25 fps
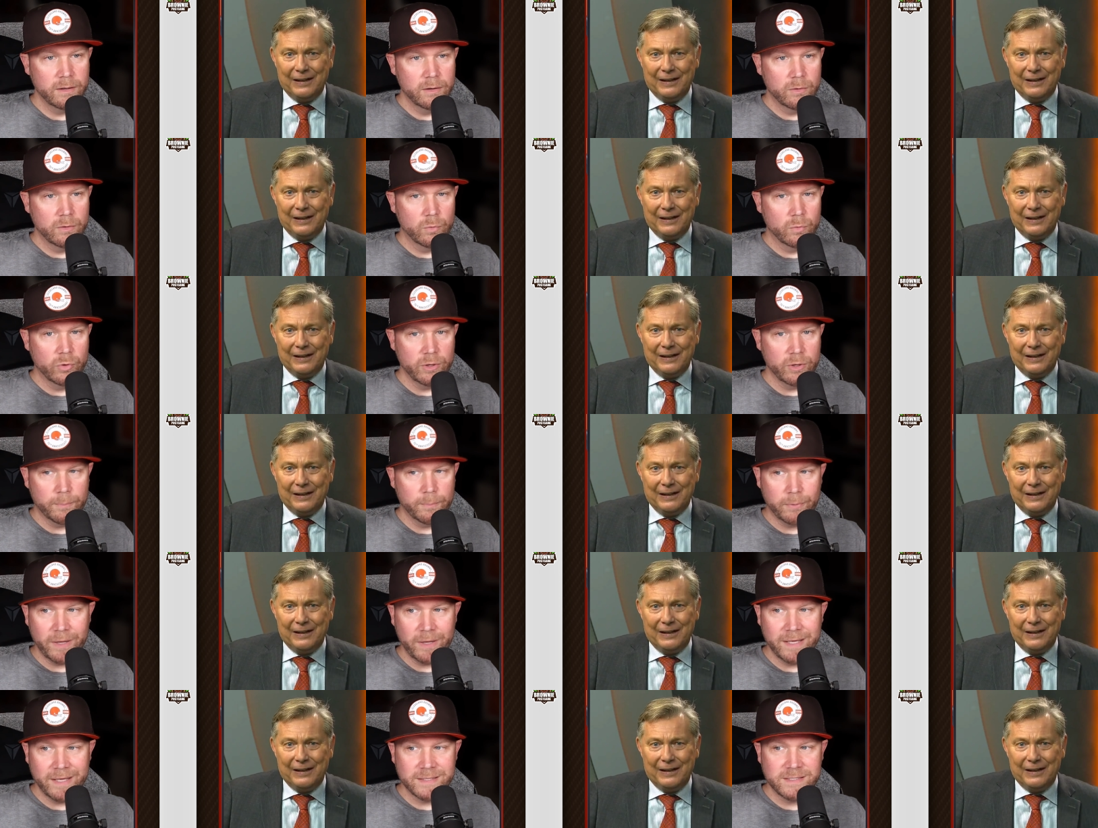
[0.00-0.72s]
Speaker 1: Where you're
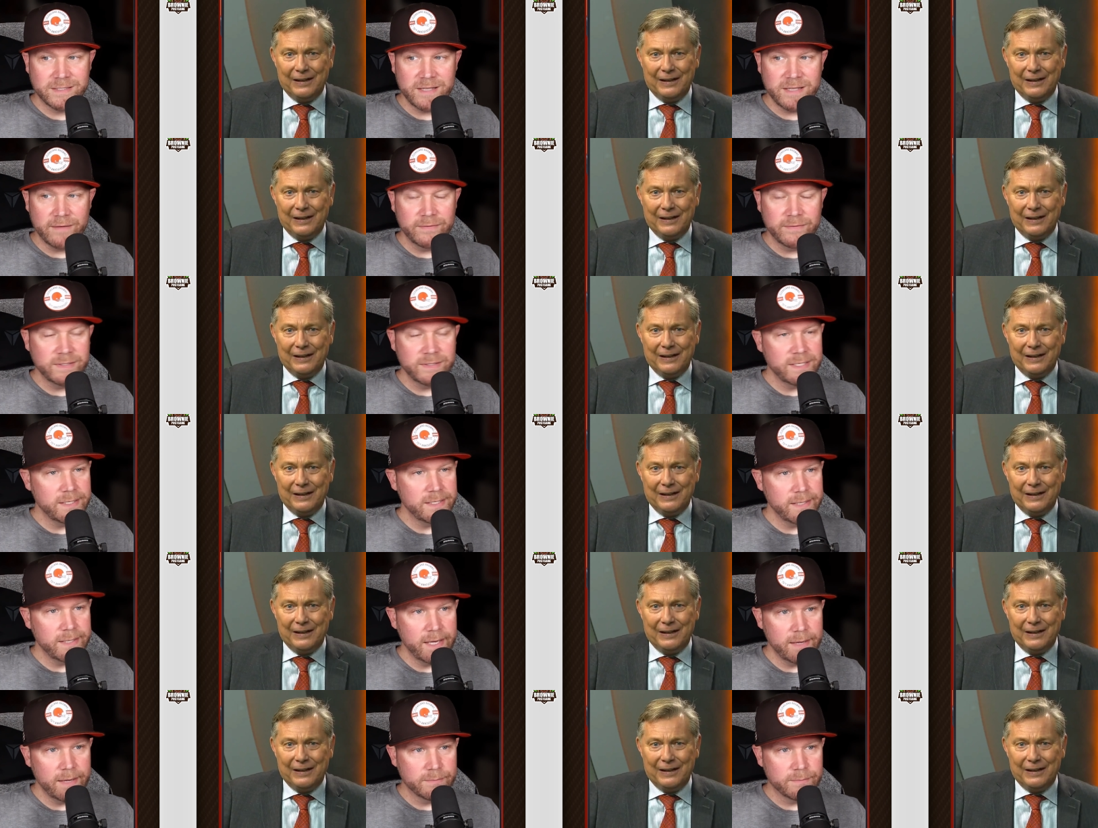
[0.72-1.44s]
playing 17
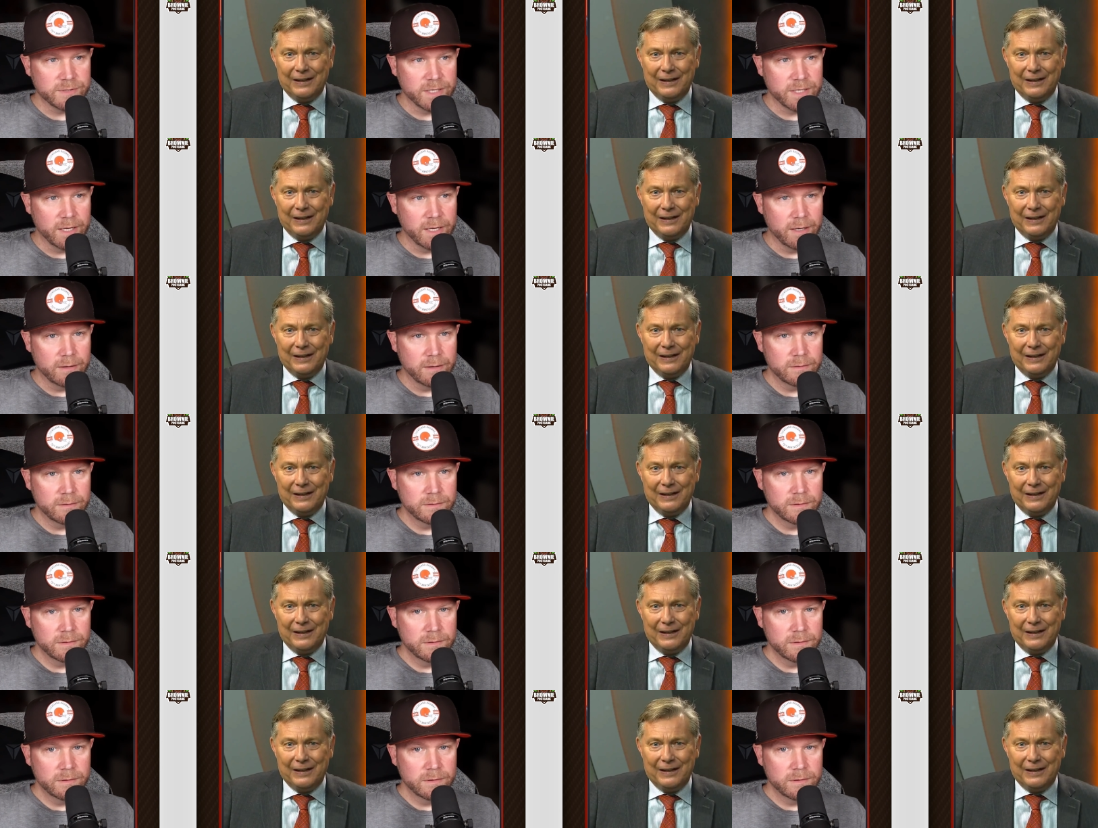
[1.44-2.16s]
games now.
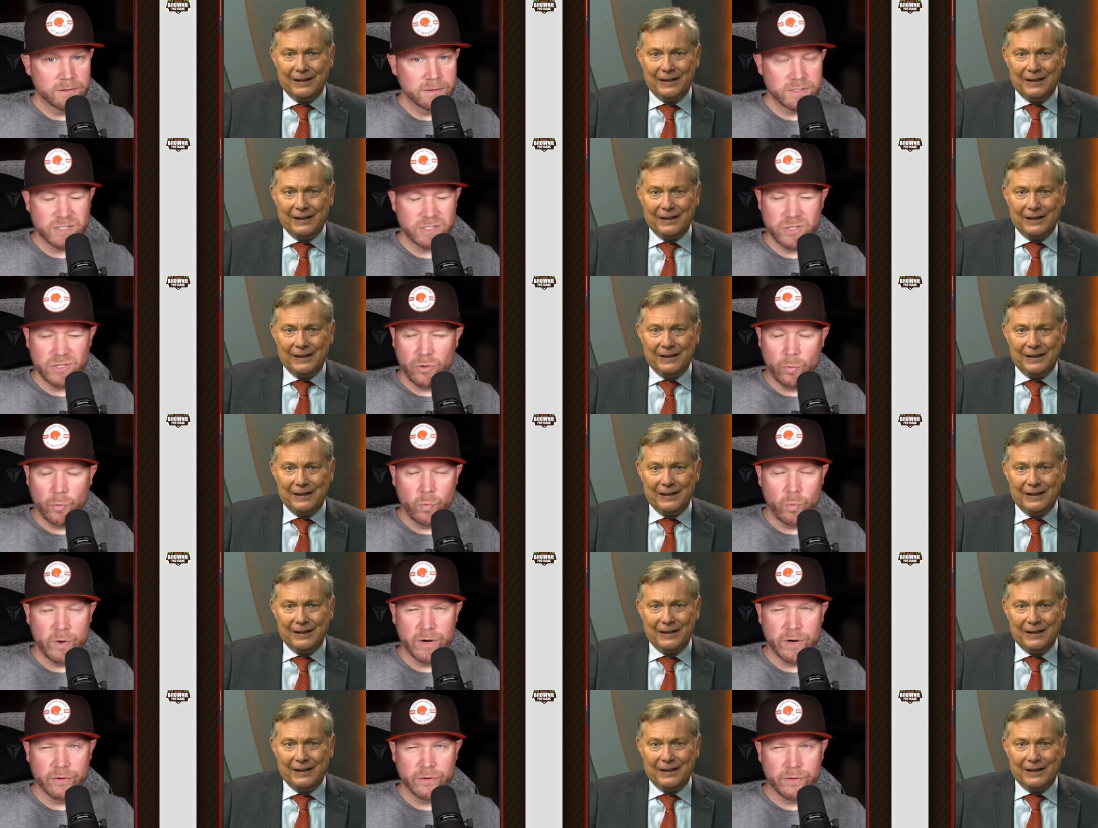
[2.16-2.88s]
Still
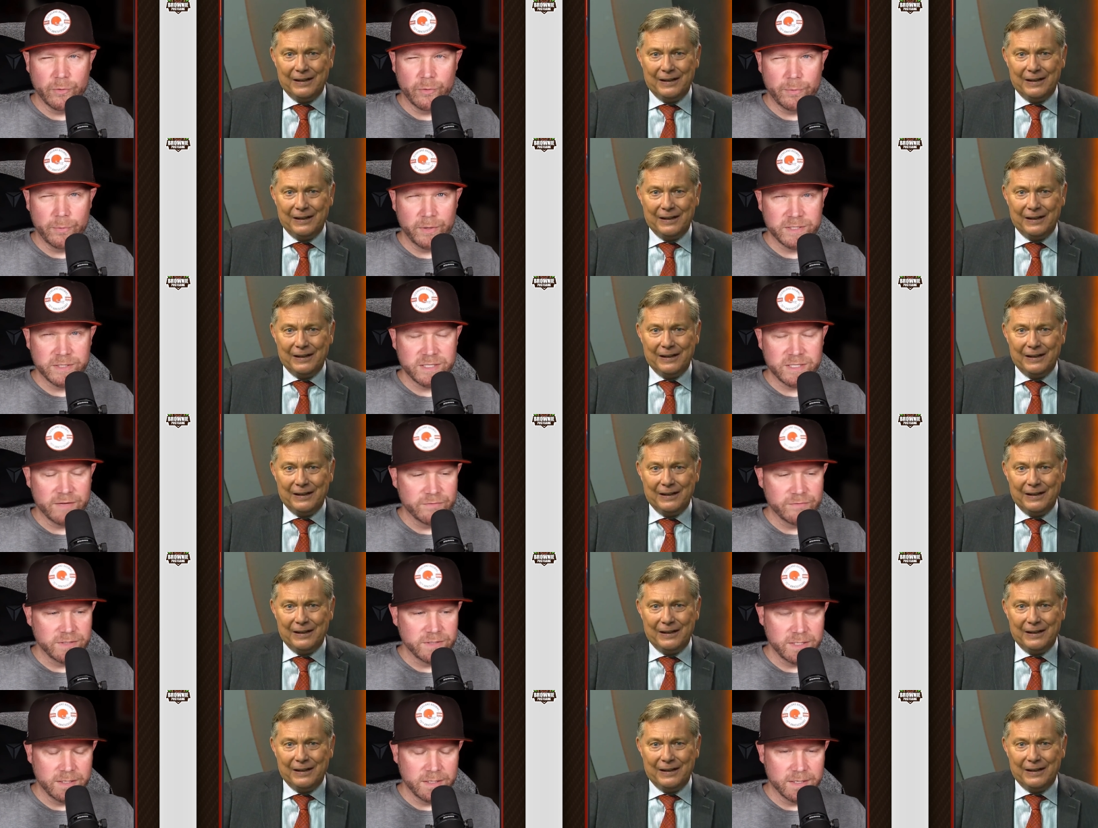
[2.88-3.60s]
weird that we play
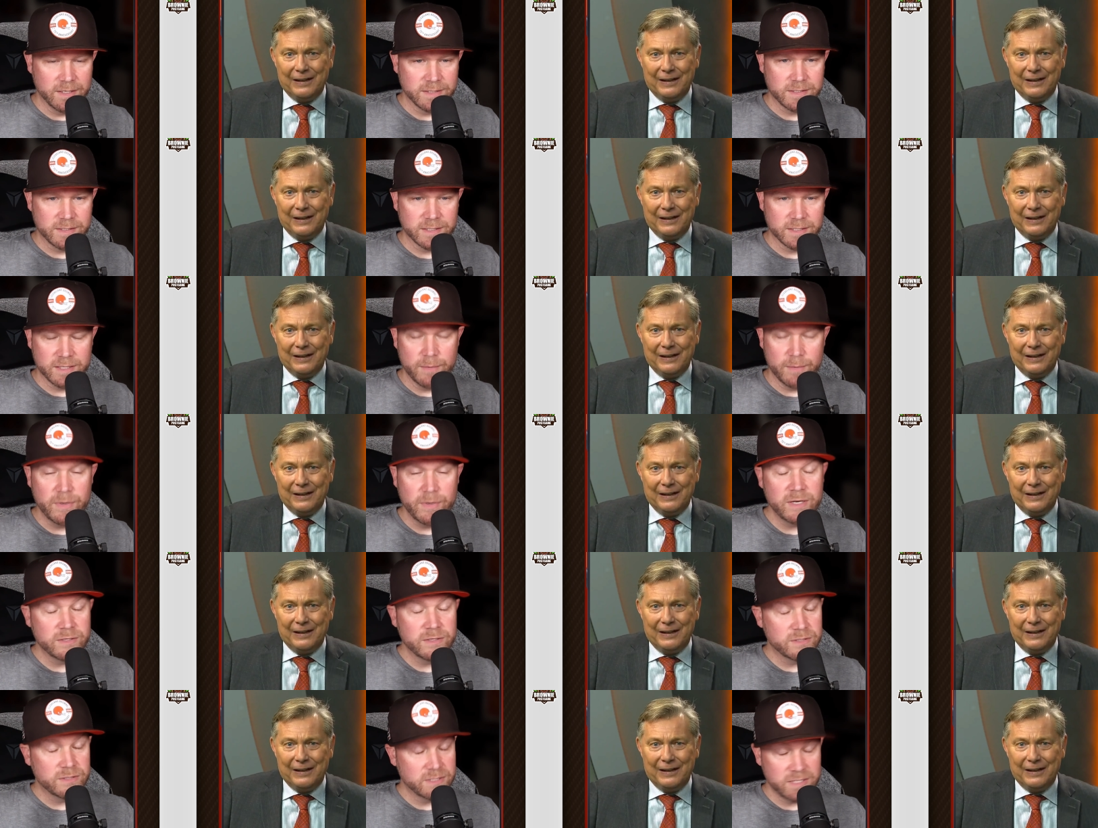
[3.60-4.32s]
17, not 16, but
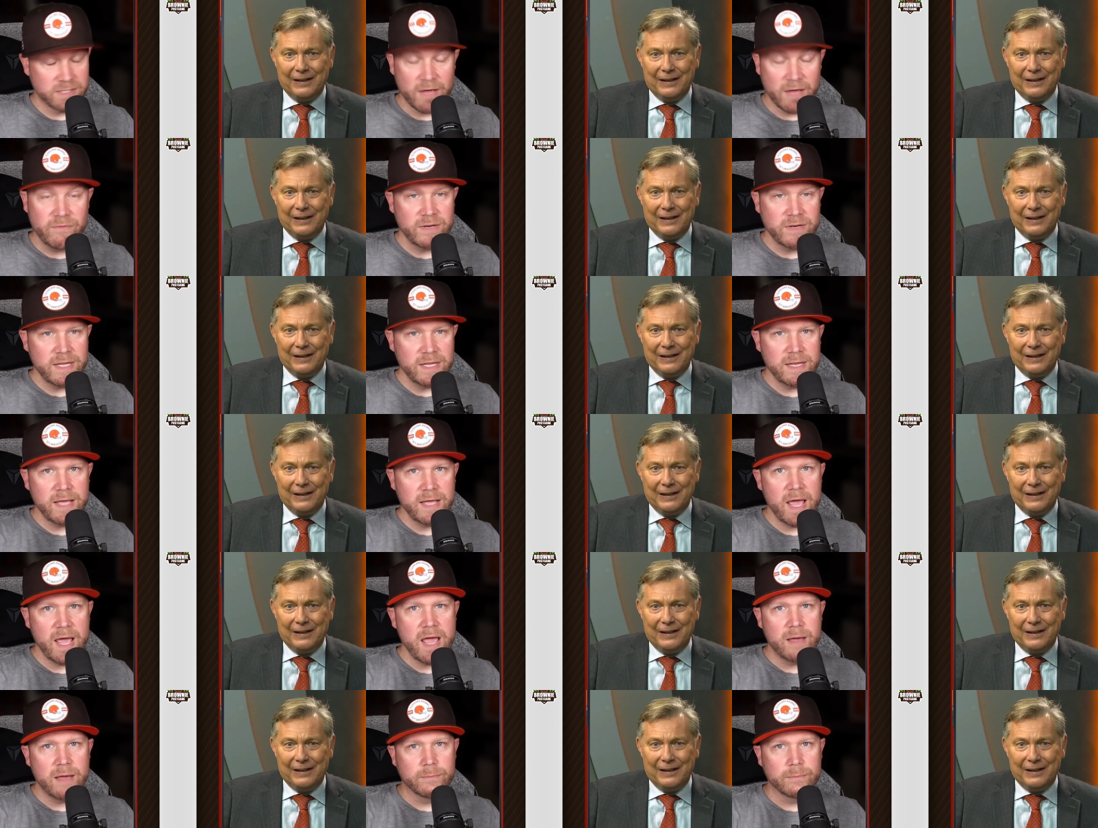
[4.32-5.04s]
it's 17
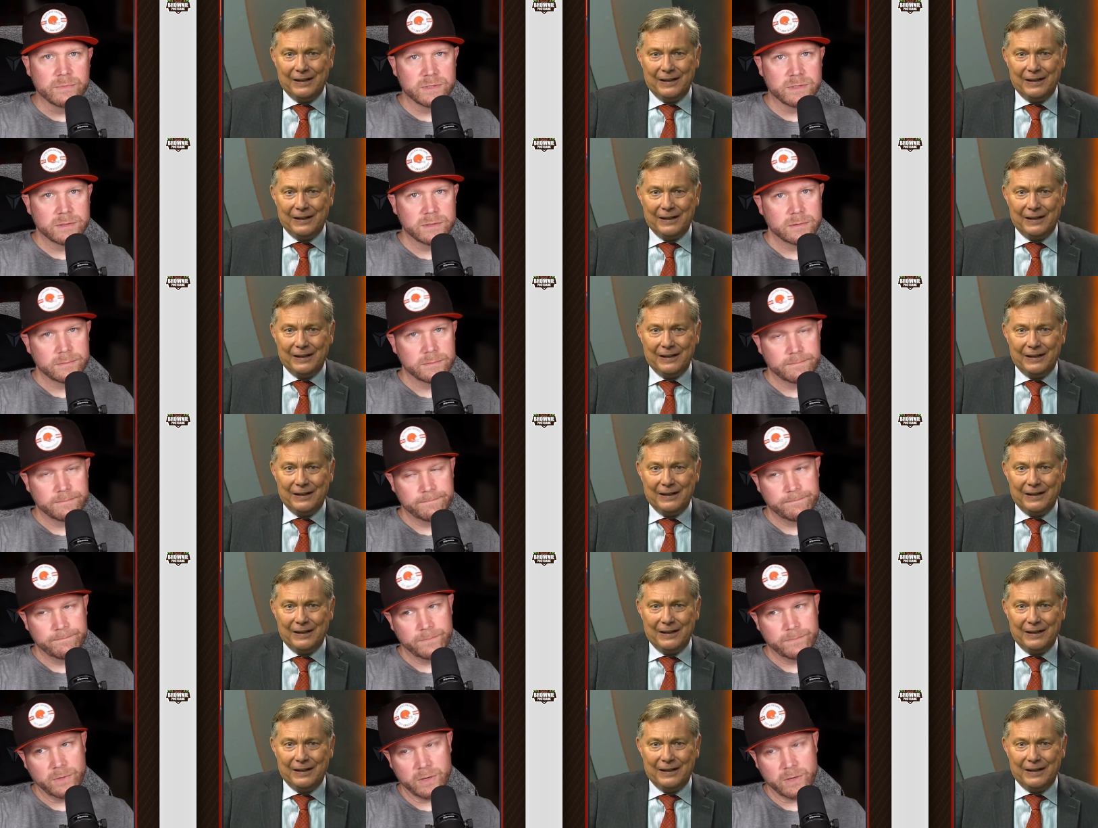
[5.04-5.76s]
games.
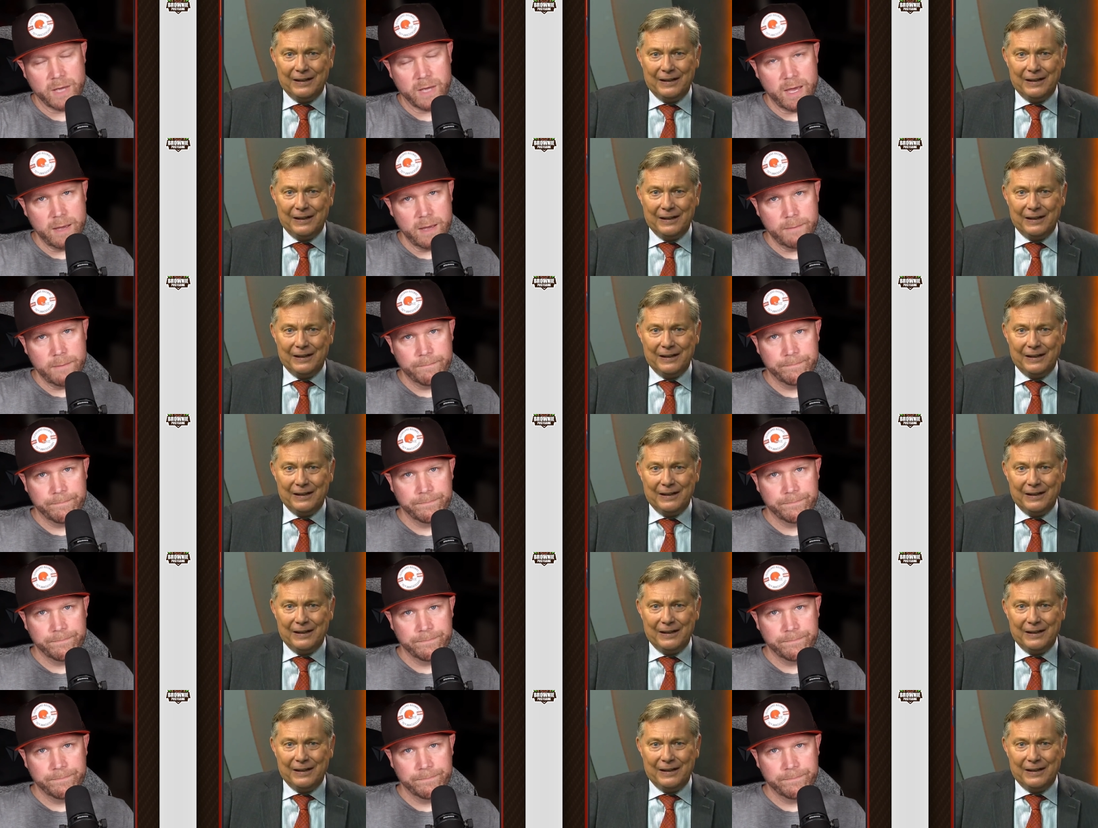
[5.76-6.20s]
Okay.